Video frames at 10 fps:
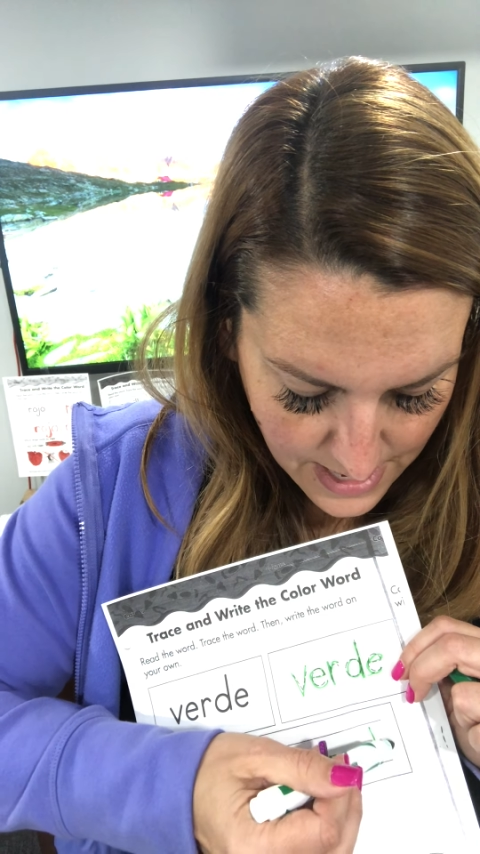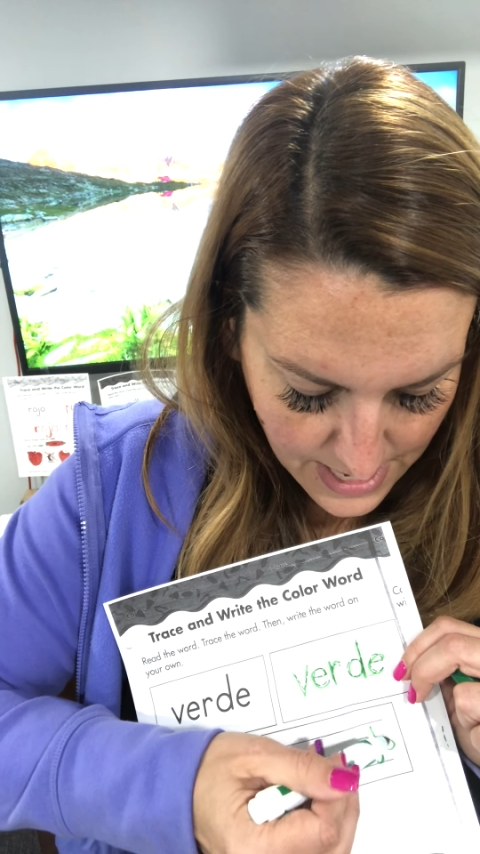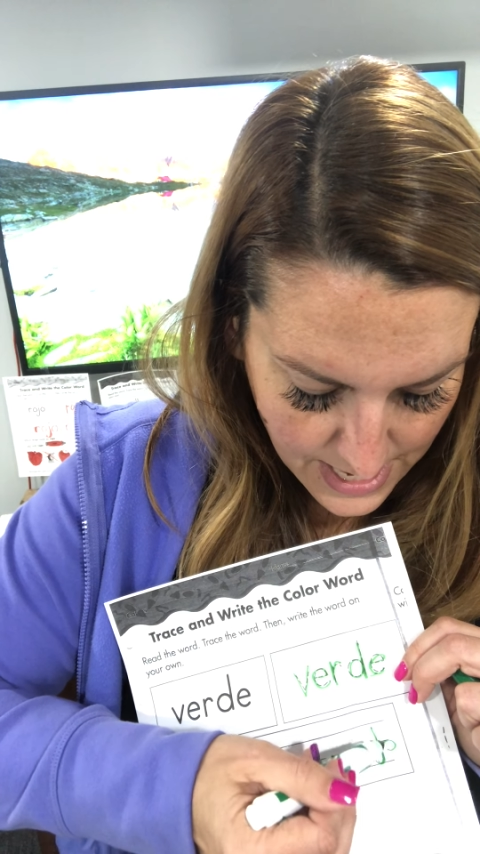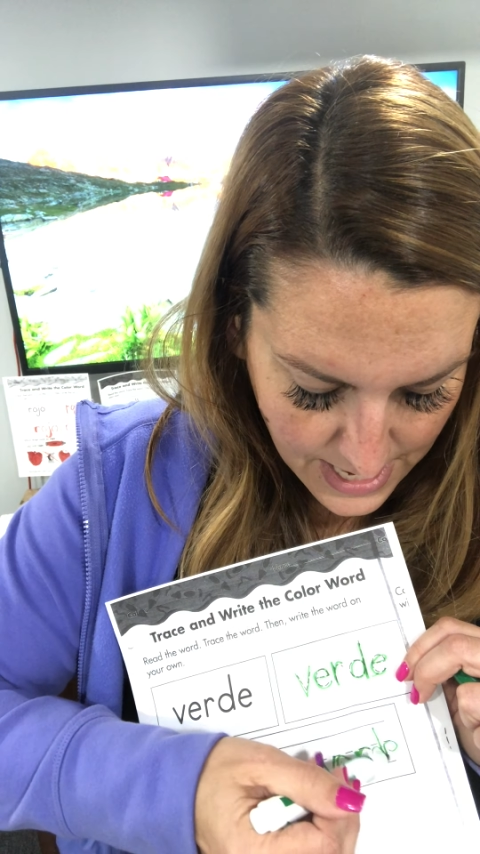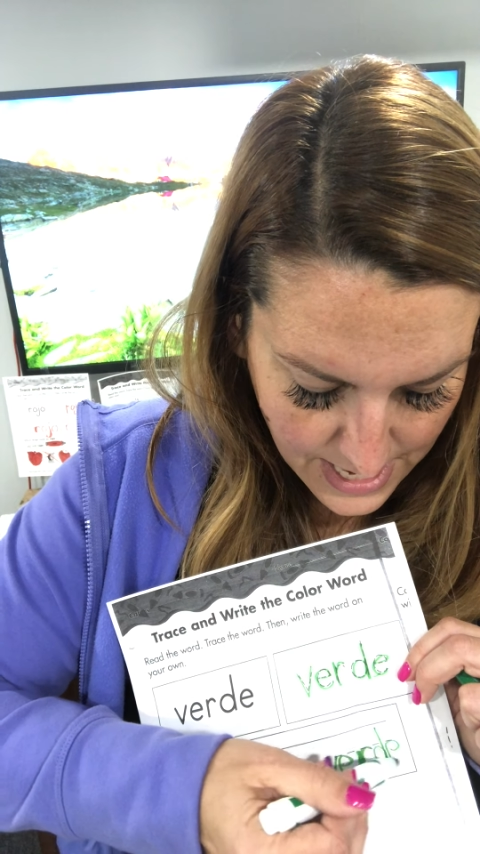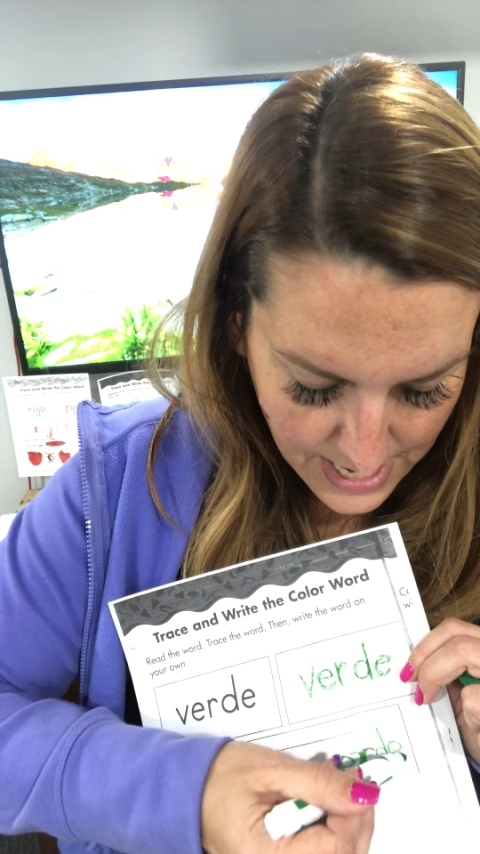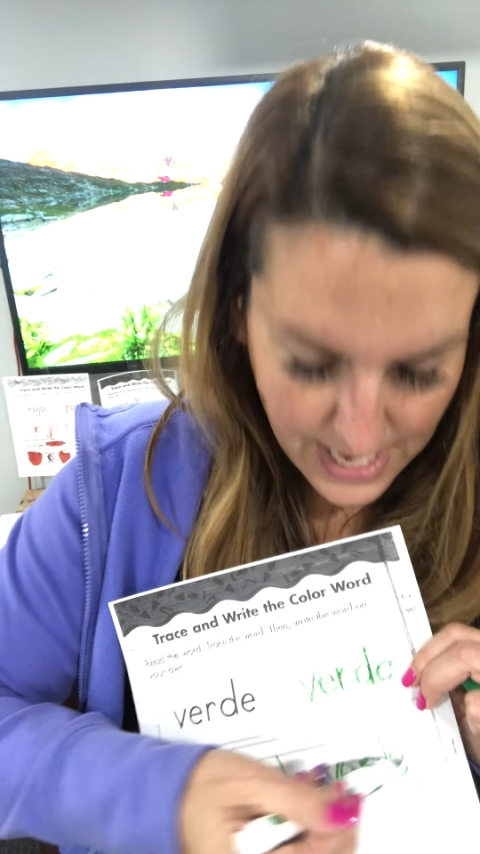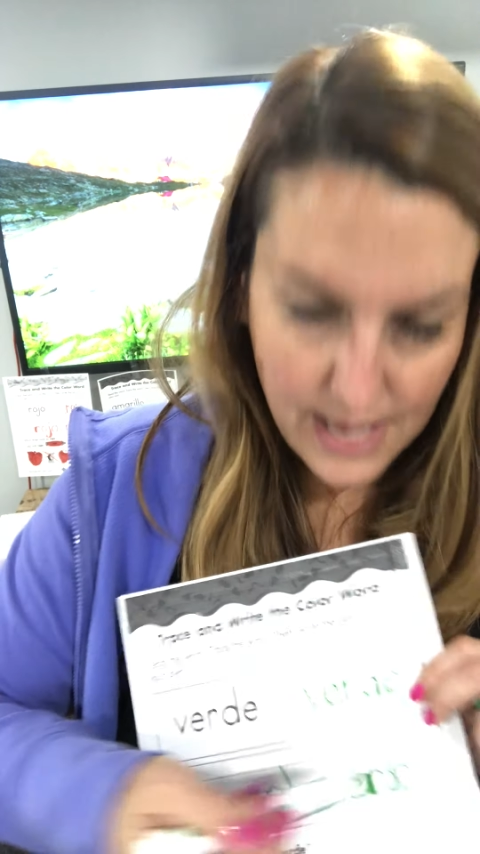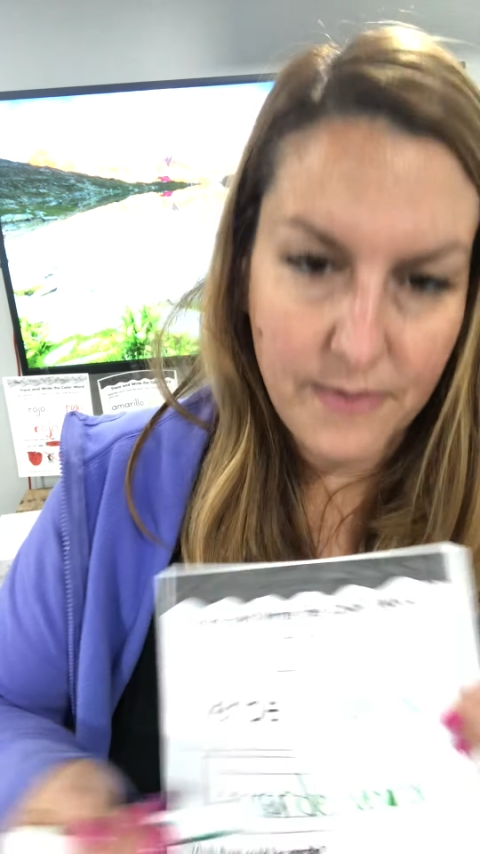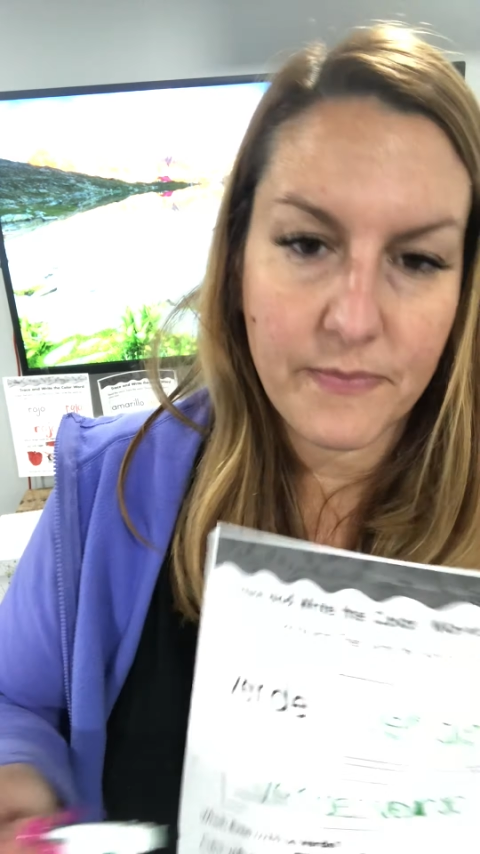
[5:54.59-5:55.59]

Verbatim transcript: E.